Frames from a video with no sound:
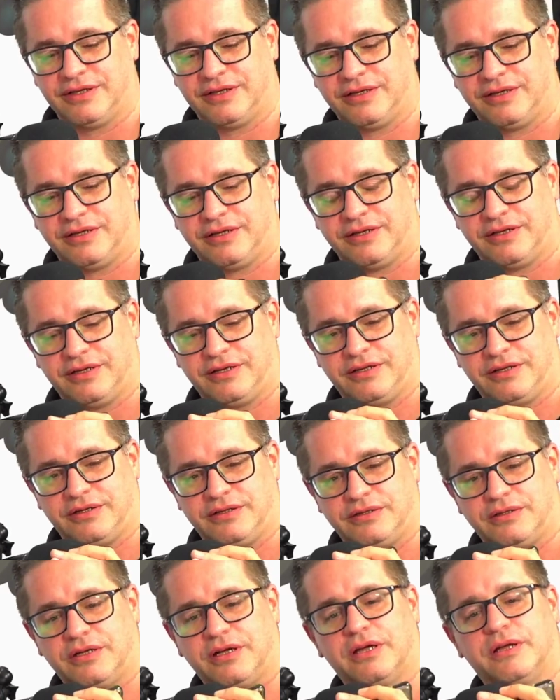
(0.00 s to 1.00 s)
On
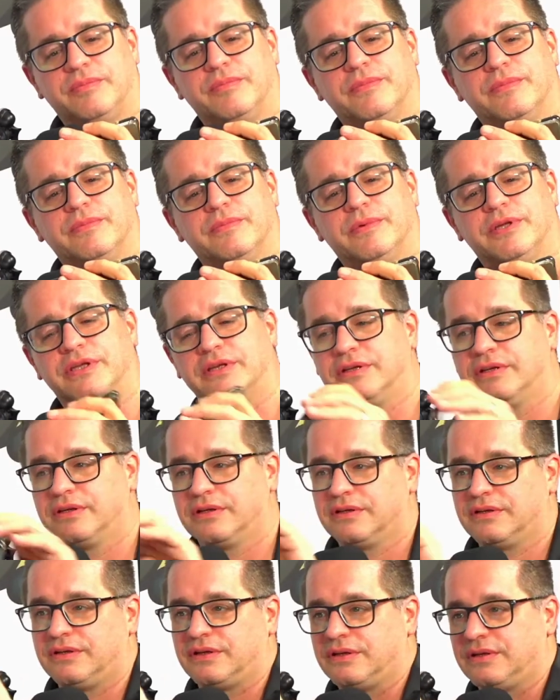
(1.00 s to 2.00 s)
you?
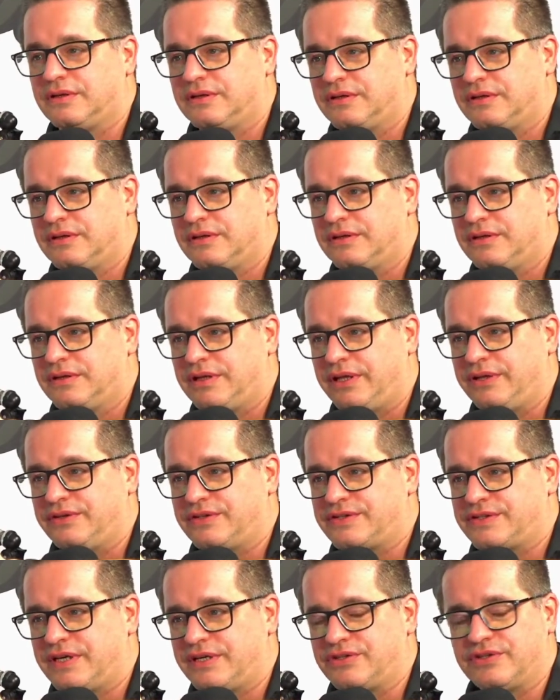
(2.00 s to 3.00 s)
On me. Look at it.
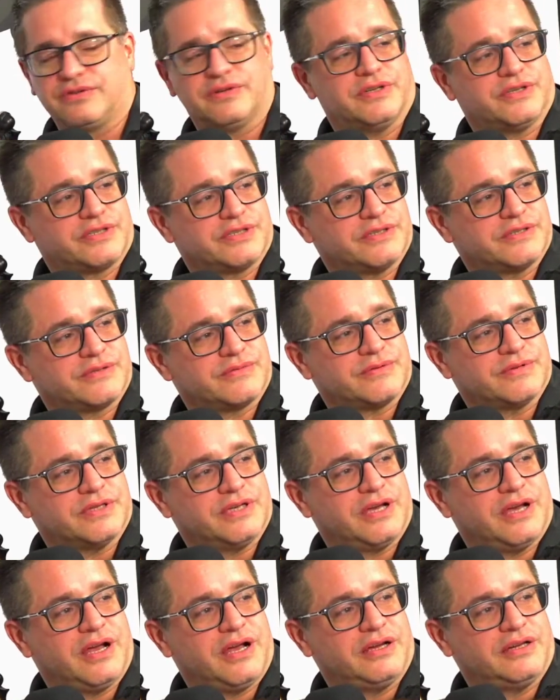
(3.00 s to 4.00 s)
Yeah. Whoa. And the
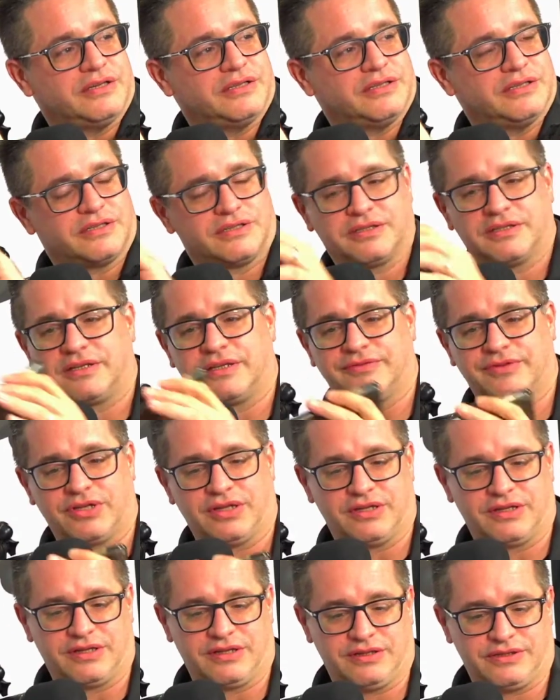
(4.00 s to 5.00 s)
saturation's Whoa. really yeah, high. Yeah, yeah.
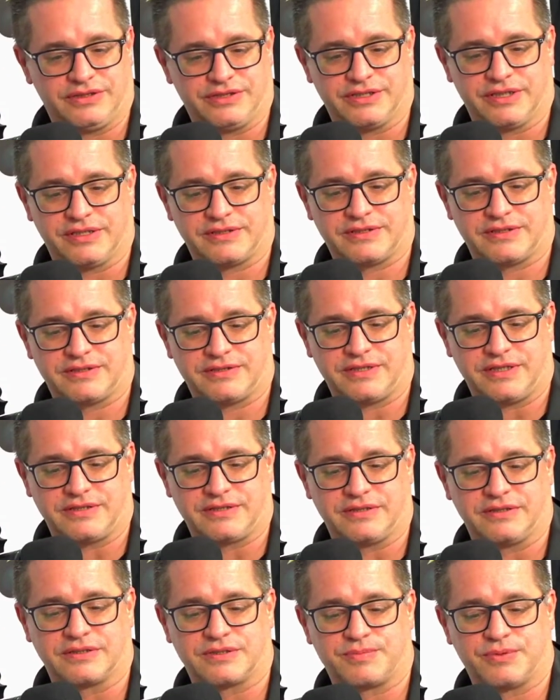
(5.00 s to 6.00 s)
Whoa. Give it a little yeah.
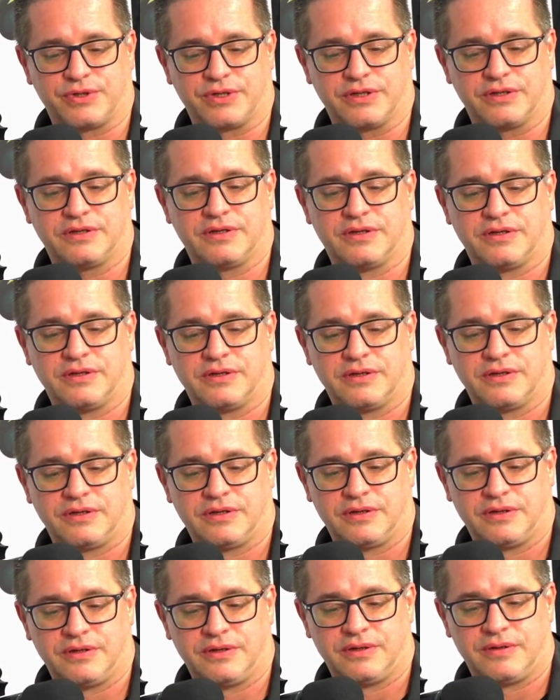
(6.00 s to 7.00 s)
adjust. Stacy looks pretty
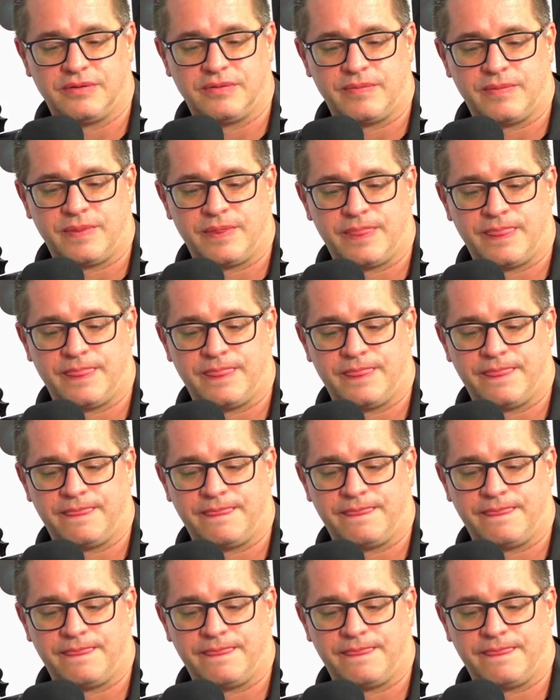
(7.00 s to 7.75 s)
good. I'll give it some love.